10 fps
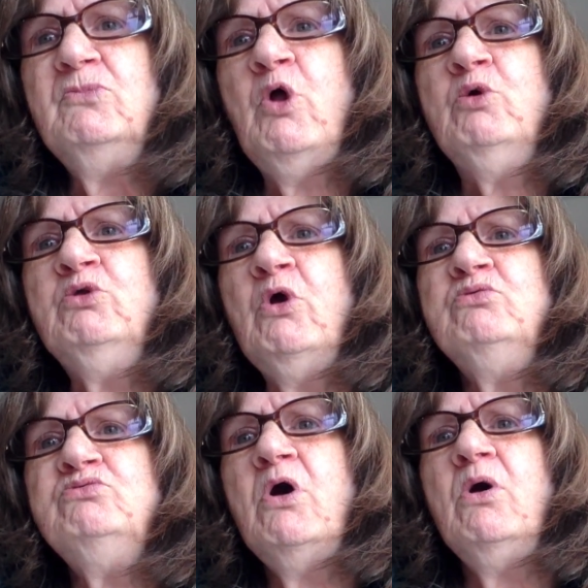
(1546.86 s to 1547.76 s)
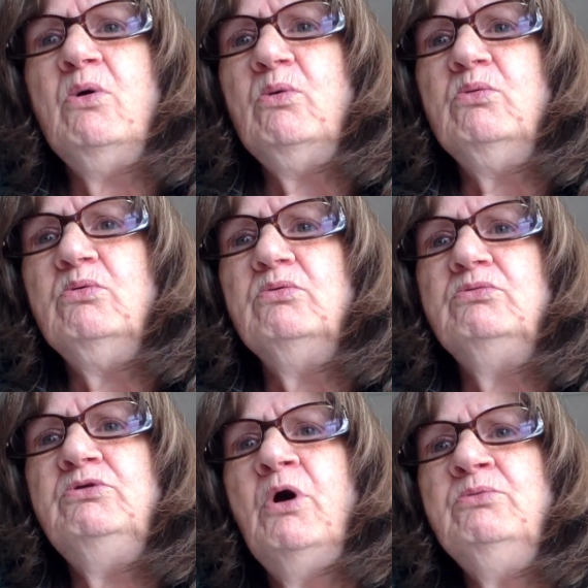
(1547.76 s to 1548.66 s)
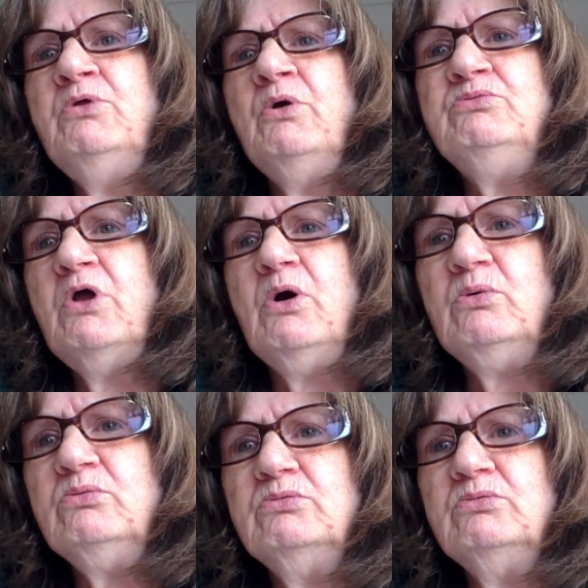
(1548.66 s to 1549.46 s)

No, no, no. No, no, no.